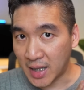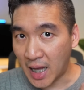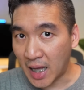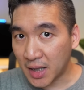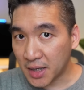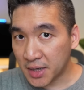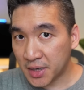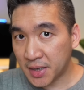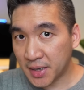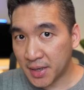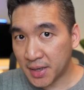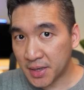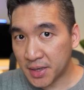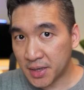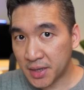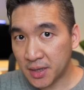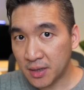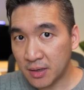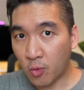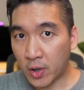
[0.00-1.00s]

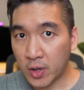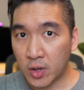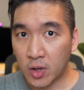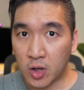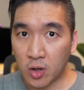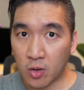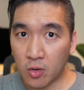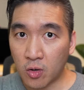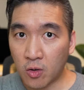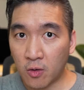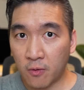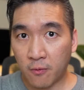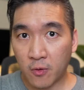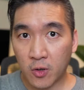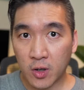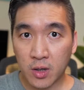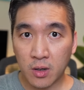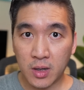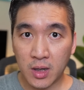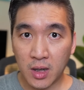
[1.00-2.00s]
analysis where you go
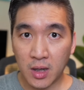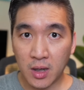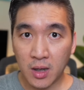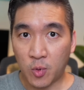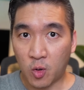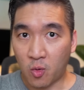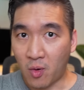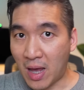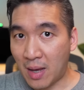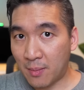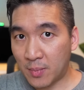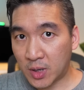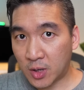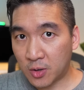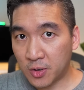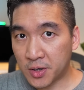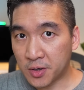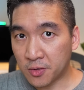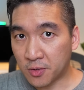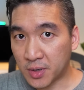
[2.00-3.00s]
over the
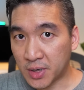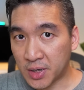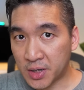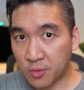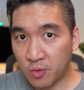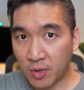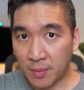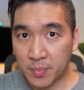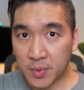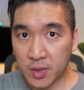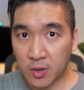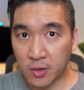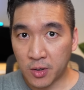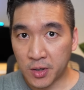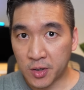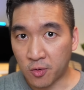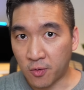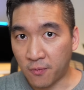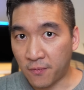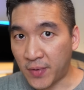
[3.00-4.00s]
parameters or
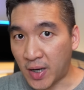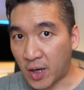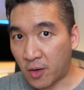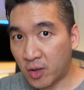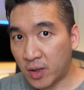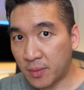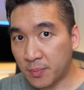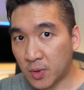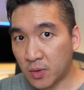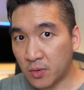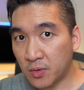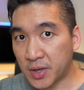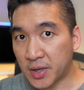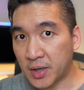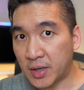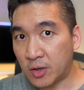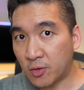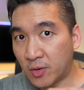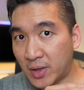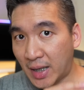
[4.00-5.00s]
descriptors or variables
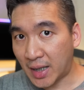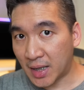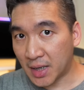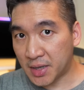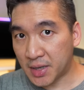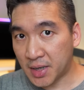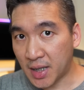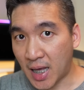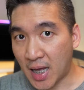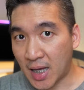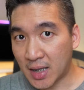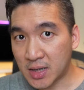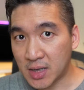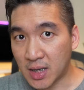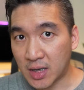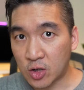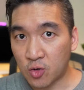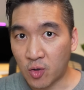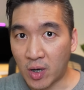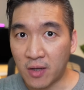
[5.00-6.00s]
in your data set
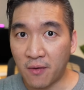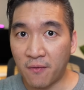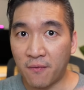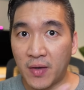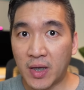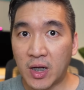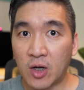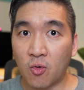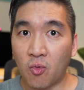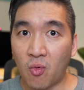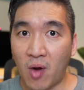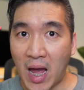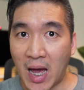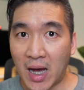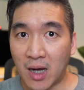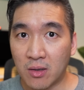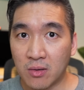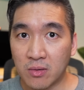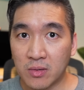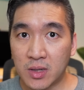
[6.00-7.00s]
and try to figure
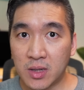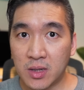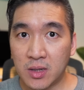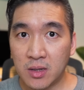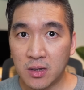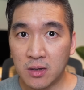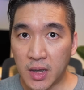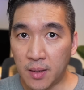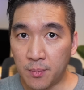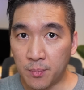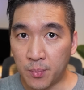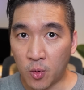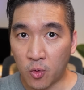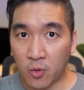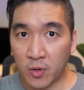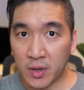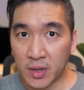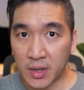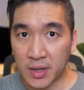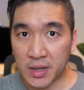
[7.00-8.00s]
out the
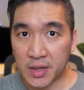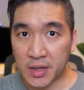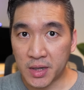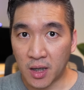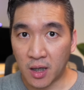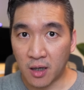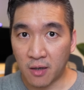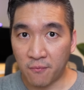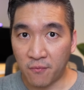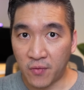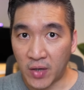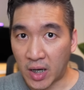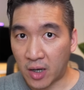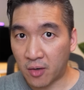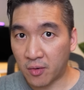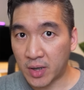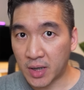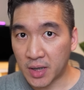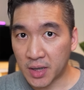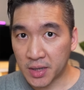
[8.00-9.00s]
importance of
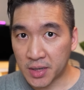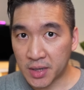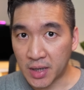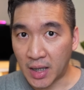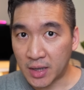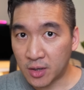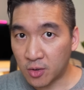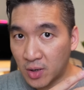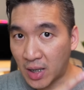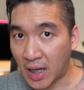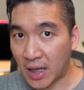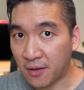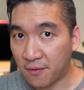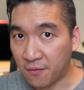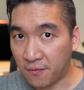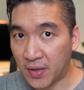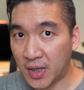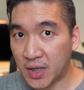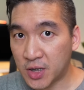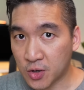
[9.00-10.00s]
various underlying
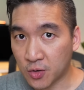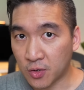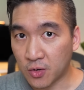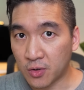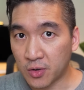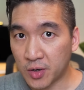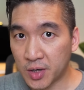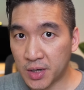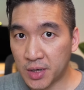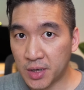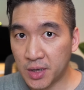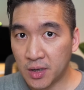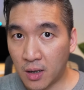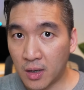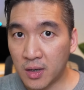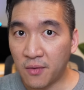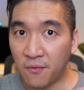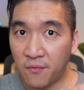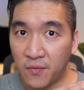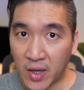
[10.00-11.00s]
features
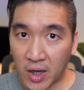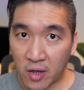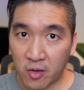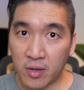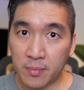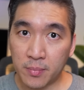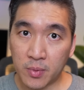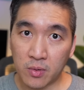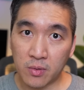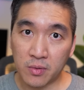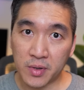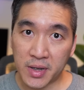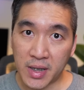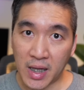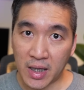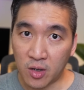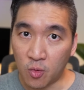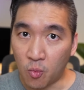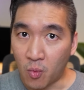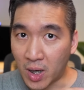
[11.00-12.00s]
on the variables
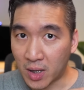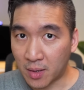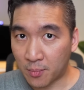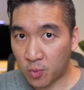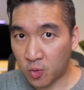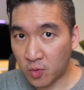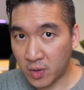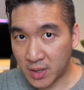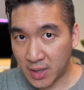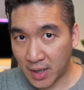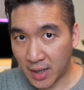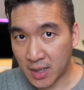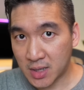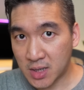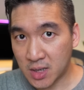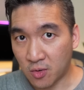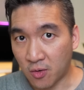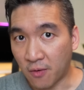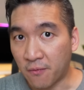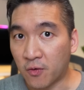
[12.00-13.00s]
that you want to
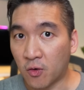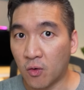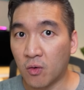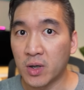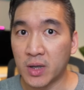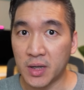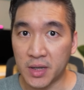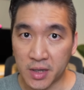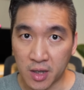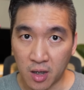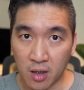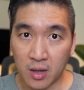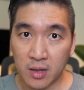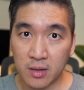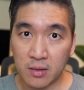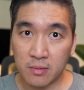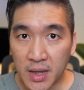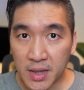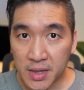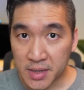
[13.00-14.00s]
predict or focus
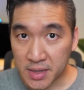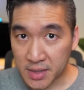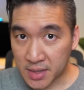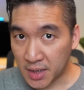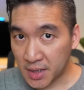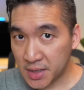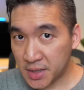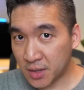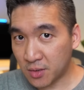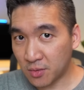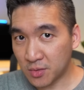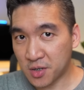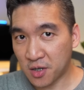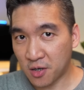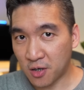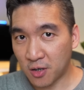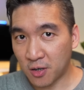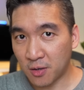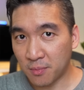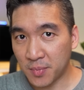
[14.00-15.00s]
on. In statistical
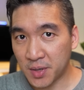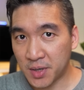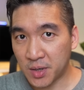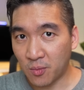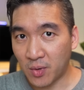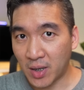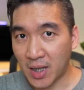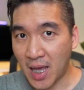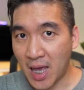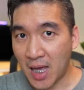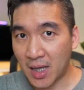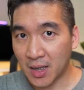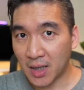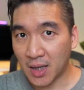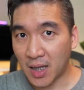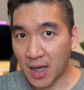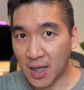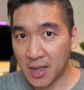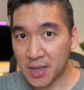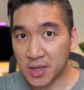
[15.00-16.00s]
terms, you want to
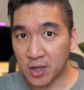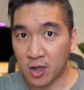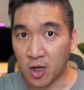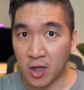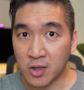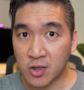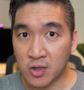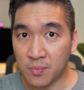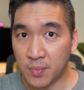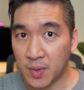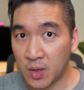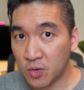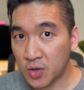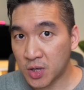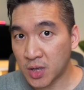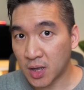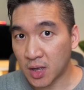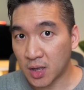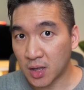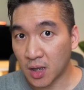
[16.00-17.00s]
analyze the
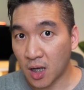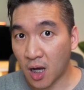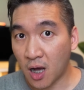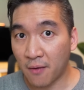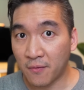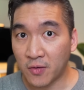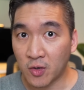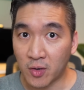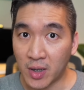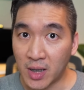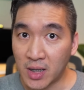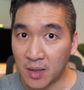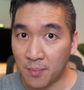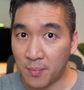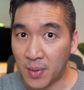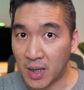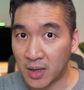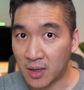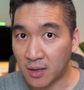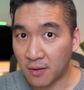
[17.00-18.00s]
contribution of your
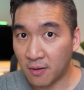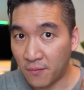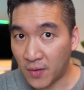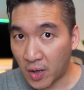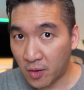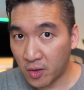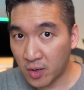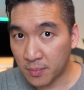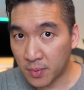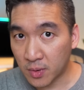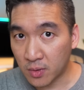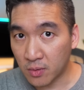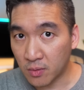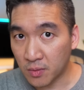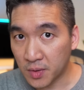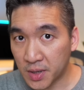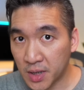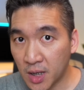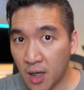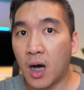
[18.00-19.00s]
independent
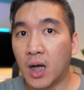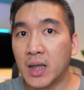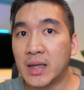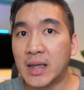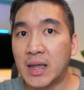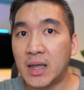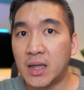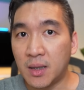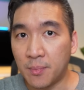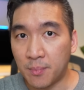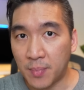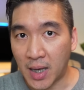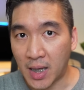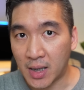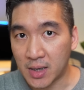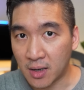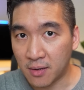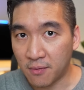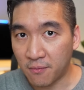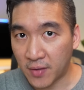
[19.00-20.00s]
variables on the
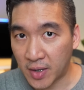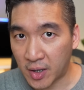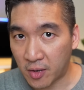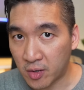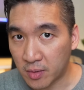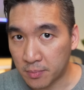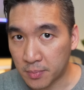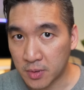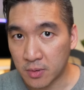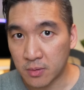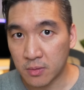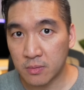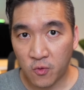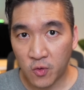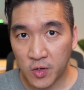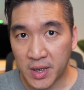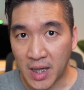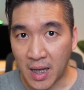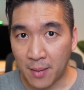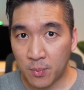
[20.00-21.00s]
dependent variable.
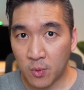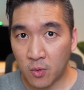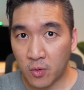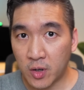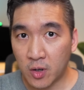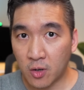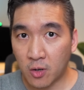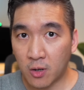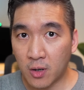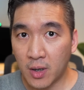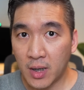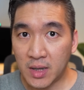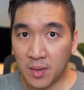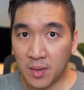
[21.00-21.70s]
For example, example, your